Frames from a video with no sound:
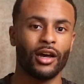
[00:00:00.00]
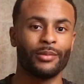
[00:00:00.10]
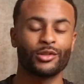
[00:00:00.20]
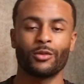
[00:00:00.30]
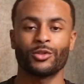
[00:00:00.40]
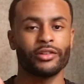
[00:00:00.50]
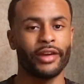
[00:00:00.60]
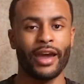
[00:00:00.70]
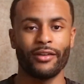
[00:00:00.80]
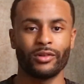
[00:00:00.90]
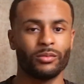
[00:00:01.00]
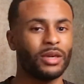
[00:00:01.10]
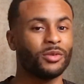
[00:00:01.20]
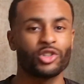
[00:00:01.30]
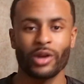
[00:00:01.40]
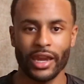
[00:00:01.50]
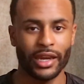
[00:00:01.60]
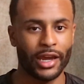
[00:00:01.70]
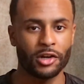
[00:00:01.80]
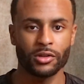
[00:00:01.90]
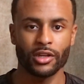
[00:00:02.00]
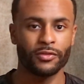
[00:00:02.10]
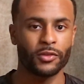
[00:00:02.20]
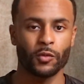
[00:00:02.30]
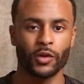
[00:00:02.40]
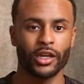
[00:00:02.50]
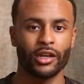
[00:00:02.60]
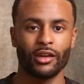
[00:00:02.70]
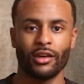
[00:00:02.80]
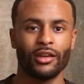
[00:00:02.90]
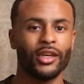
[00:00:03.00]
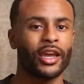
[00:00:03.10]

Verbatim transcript: Um, so I want you to have them, maybe try it out if you want uh,